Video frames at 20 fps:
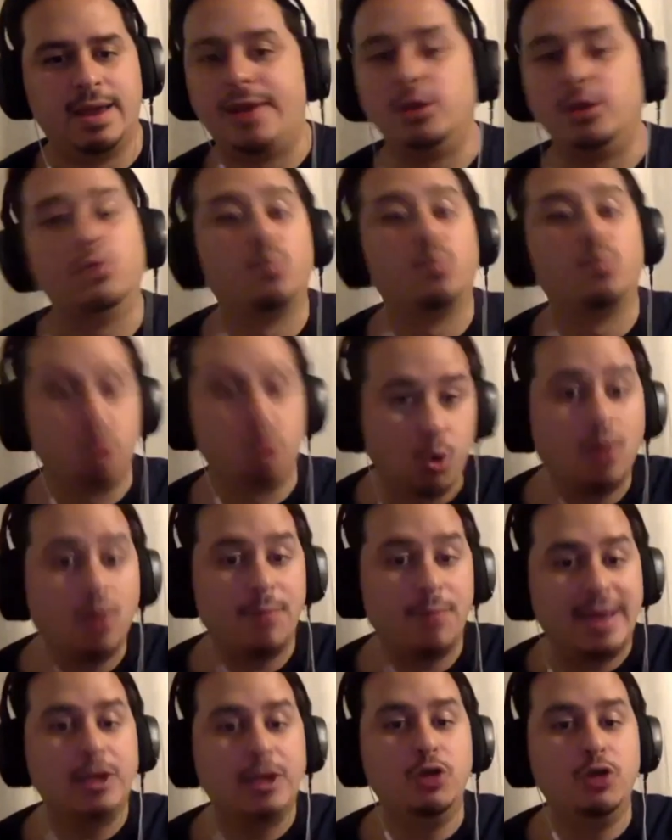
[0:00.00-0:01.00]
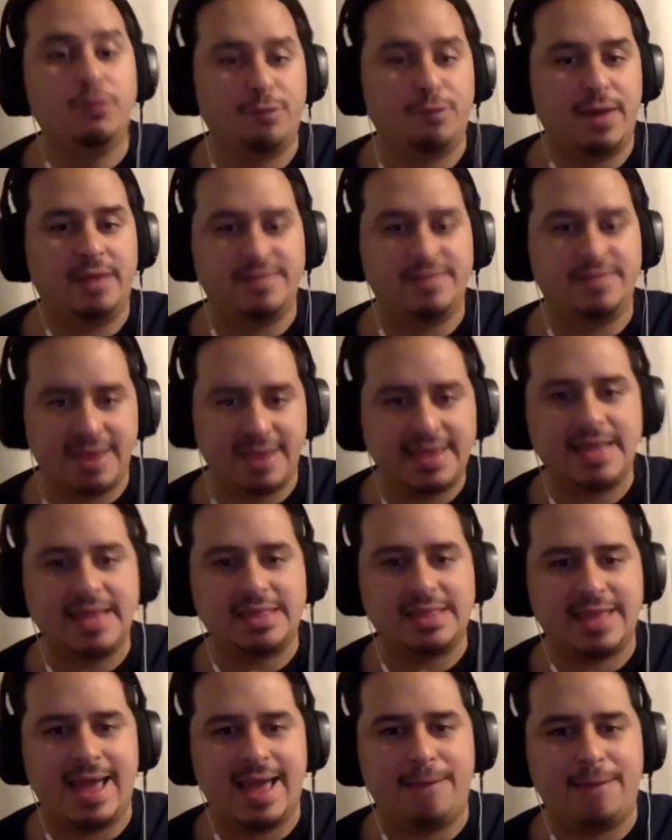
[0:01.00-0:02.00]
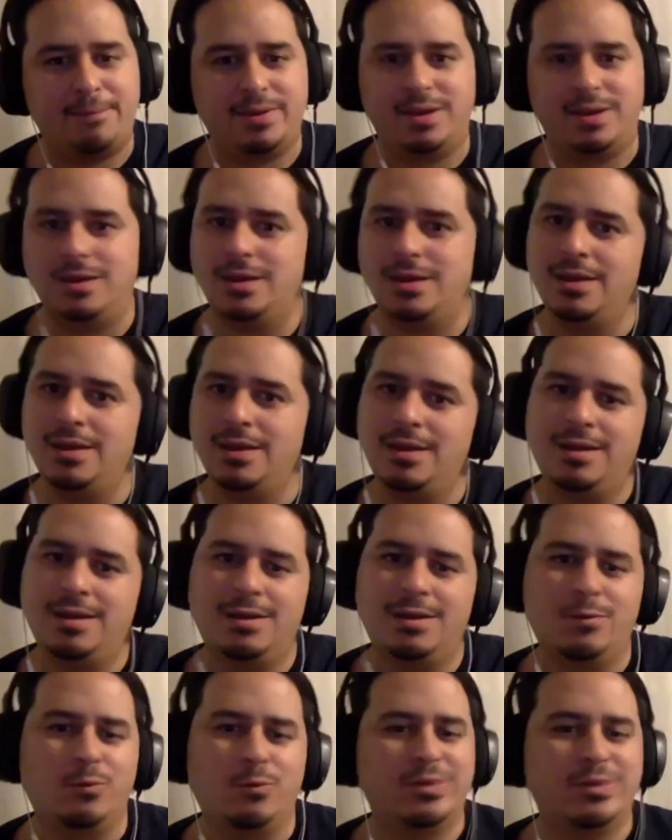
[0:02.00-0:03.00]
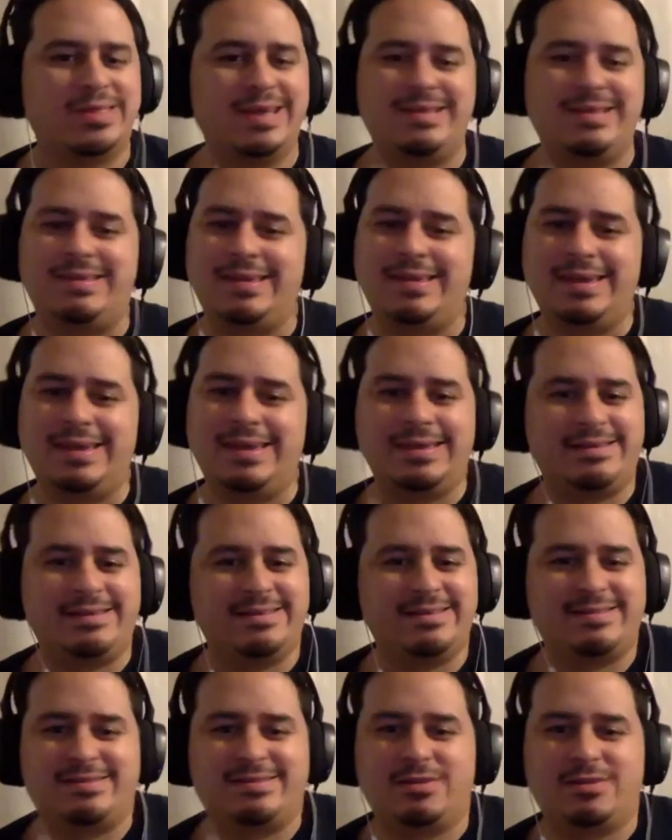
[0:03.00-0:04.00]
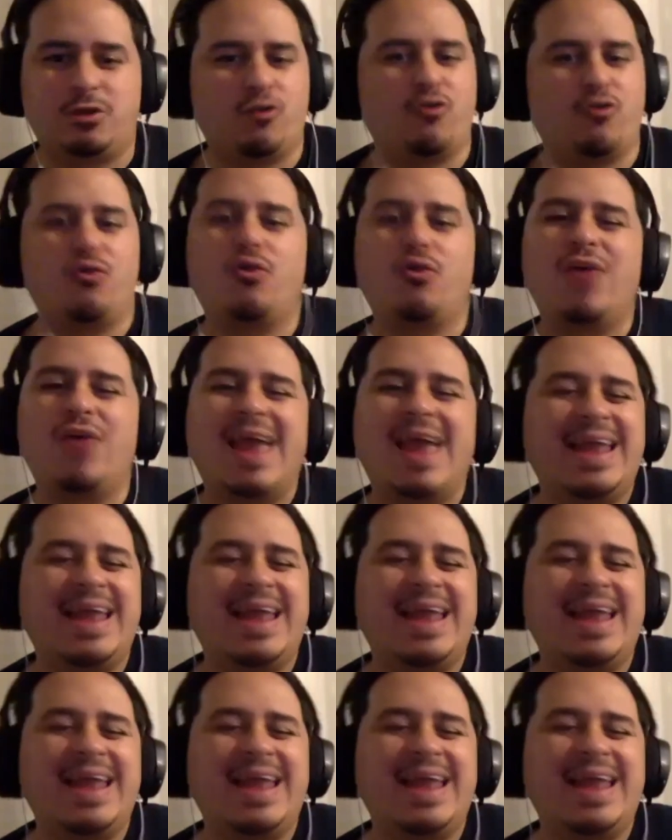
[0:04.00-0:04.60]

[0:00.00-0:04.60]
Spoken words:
And we want to make new fans. I get that, but what they did just created